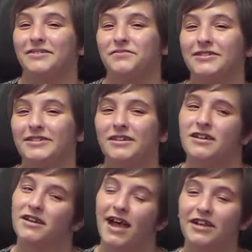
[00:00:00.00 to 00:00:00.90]
It was
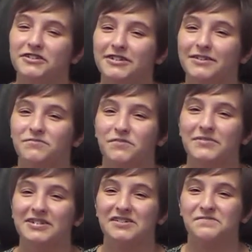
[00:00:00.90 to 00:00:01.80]
actually, what
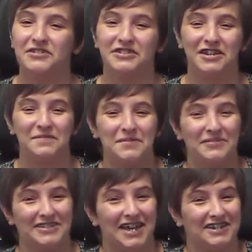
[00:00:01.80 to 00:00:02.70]
we did in vision therapy
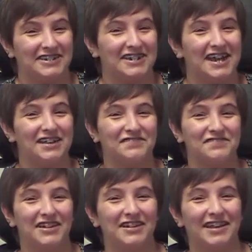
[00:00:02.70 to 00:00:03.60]
was actually kind of
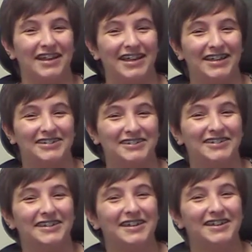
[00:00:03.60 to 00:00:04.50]
fun on occasion.